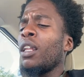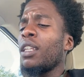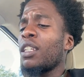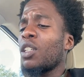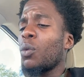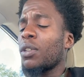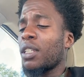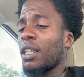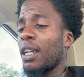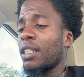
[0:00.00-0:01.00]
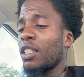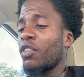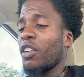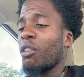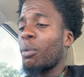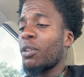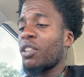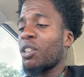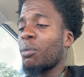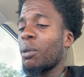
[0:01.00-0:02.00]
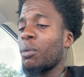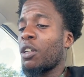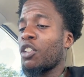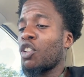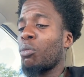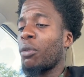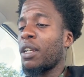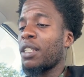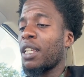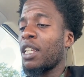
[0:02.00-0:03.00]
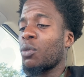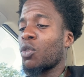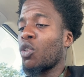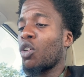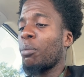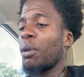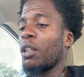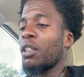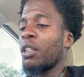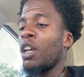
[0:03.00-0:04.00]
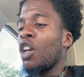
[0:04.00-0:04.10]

Lisa was the scientist's favorite participant because her brain scans were so compelling,